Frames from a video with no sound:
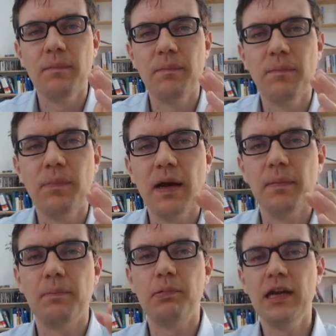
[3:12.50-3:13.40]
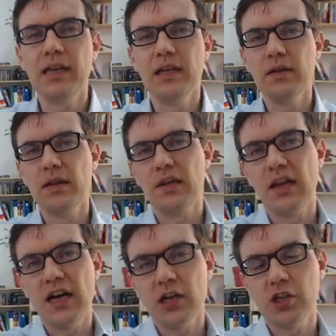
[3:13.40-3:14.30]
by breaking these
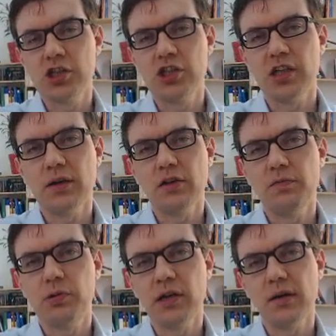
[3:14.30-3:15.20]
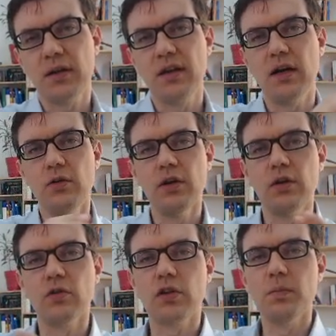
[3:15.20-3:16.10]
large chunks of products down into
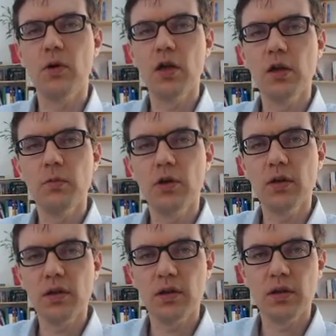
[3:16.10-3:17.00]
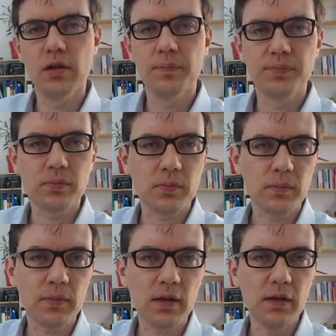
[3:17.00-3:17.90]
smaller ones,
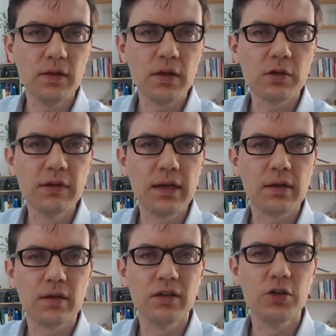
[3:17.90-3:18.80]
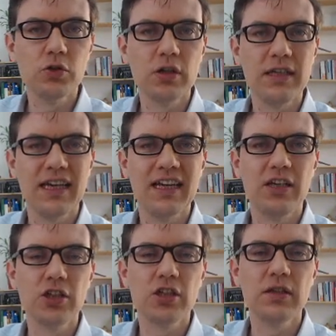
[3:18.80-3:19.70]
this creates usually
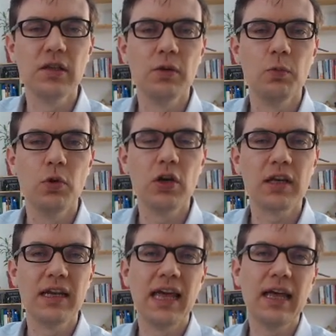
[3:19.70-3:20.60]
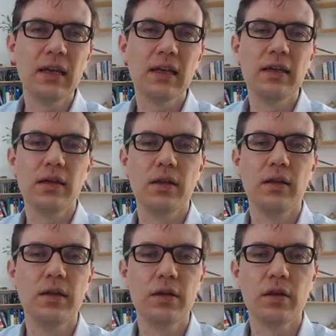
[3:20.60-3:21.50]
additional work in handling
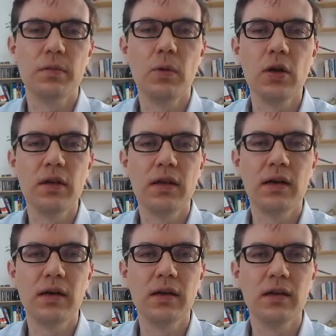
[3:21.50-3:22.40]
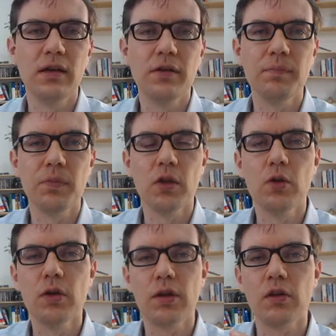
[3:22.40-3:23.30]
these smaller
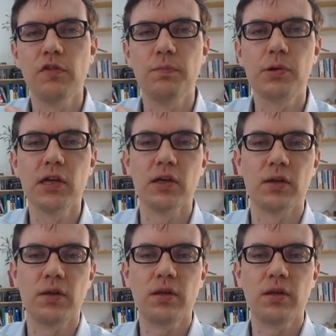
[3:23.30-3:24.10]
units of products.